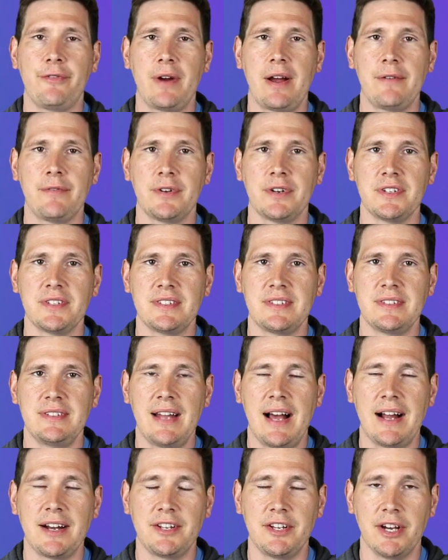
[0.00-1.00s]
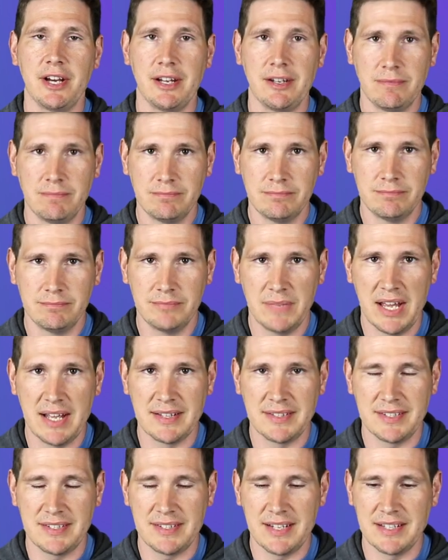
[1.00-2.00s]
Forever is not good.
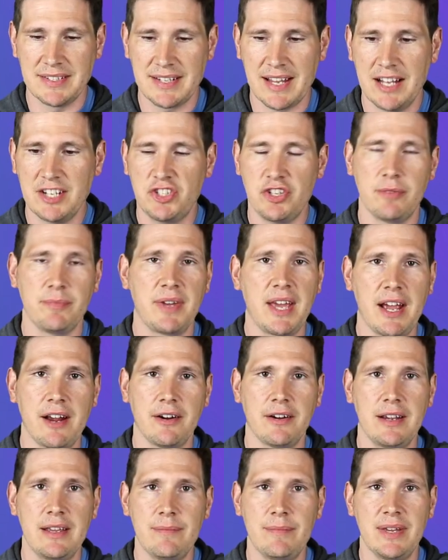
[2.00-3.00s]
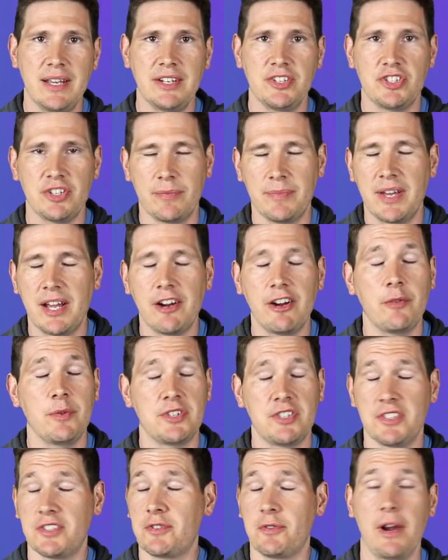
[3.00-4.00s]
It's, it's got Jim Carrey being Jim Carrey,
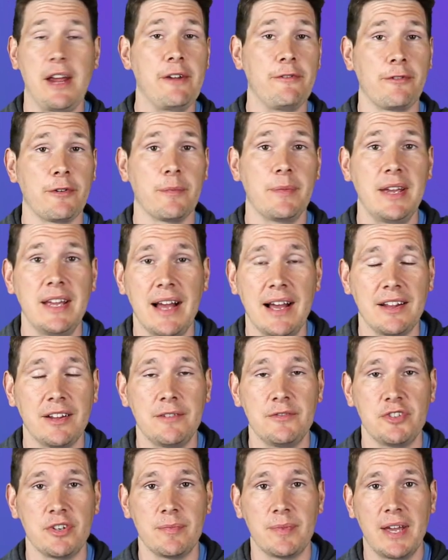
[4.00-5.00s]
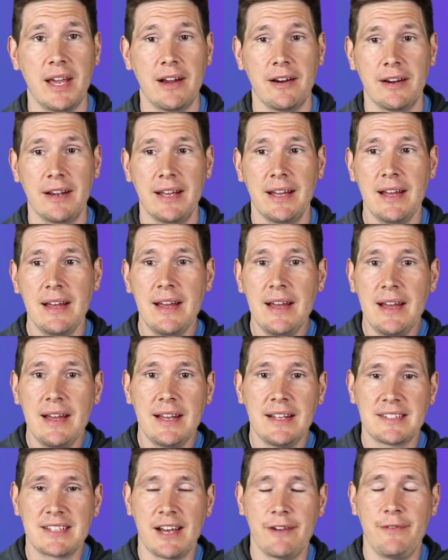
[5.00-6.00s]
which is great for me. I love Jim Carrey.
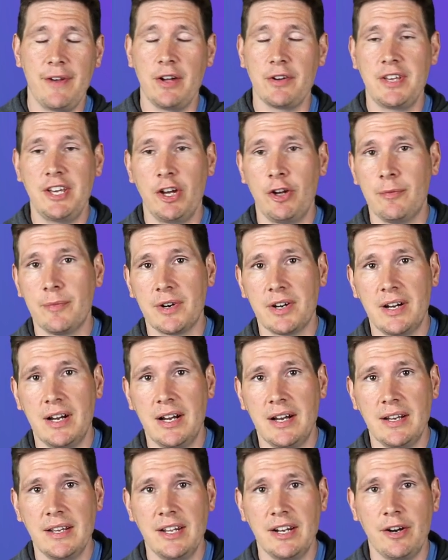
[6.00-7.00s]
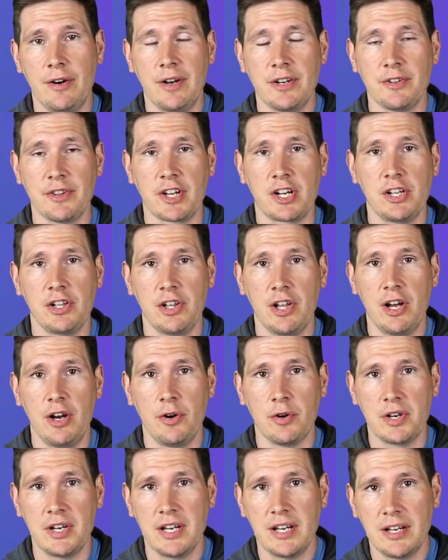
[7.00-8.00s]
It's got Val Kilmer, uh, you know, under the
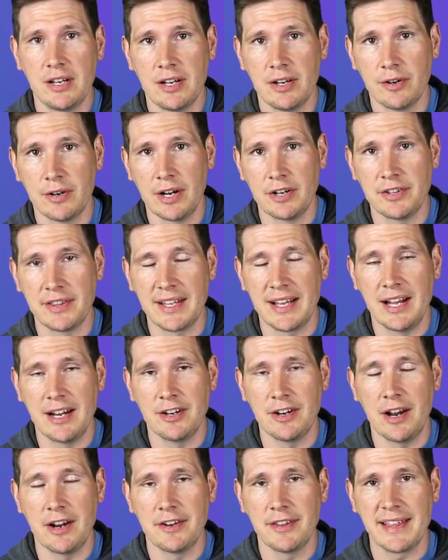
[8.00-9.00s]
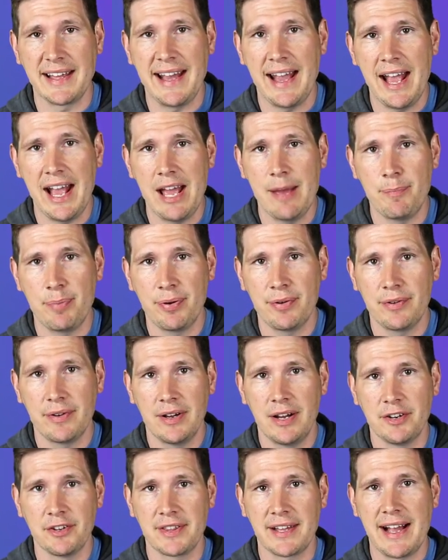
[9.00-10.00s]
cloak or under the, under the cape,
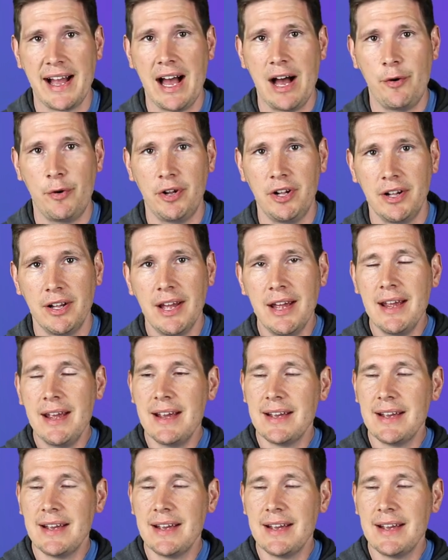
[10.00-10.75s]
under the cowl.